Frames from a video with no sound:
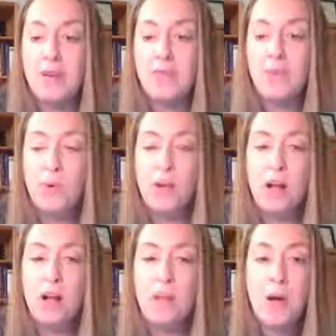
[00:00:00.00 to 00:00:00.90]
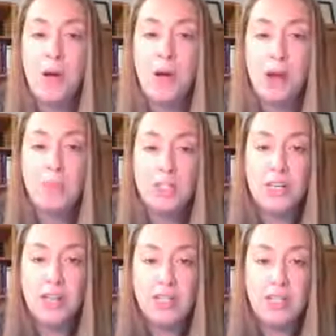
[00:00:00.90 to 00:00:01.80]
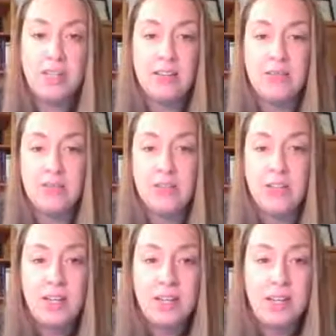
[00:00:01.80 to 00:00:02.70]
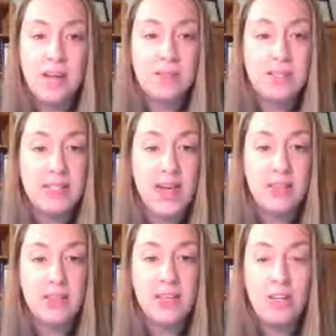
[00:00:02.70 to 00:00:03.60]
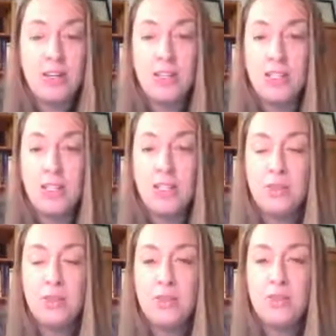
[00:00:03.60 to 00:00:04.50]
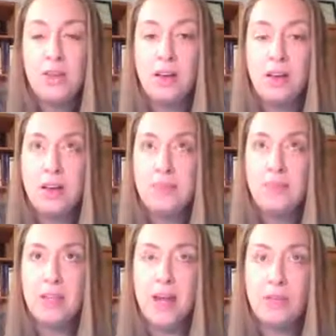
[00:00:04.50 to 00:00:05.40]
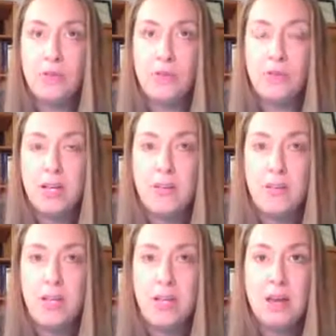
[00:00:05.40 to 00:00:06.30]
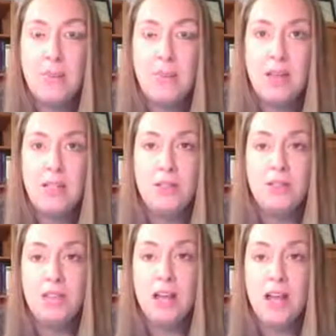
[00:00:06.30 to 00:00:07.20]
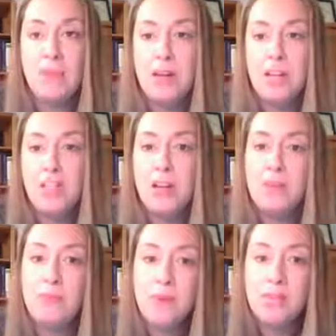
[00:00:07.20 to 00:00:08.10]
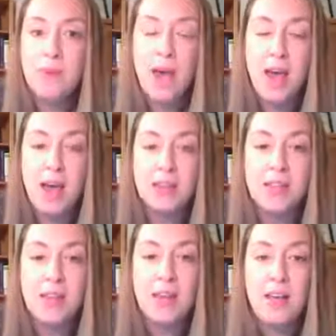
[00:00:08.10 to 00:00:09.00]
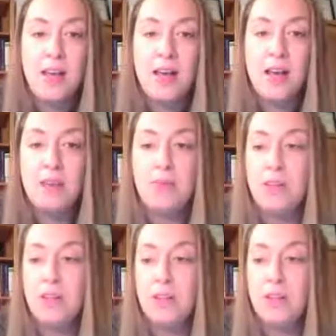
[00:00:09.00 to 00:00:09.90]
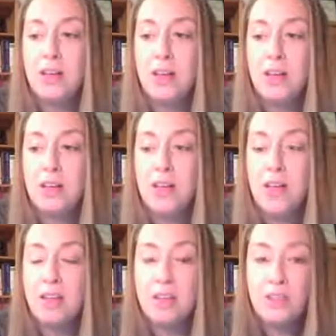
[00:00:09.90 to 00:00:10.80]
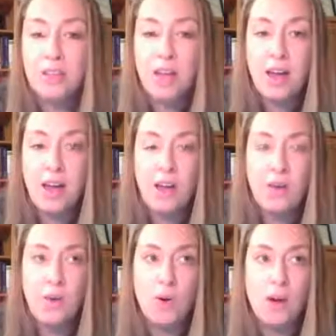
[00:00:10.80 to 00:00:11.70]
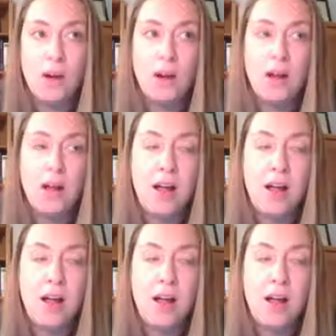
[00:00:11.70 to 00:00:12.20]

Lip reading: for a paw protective salve that you can use, the actual recipe. But it's usually a combination of beeswax, either calendula or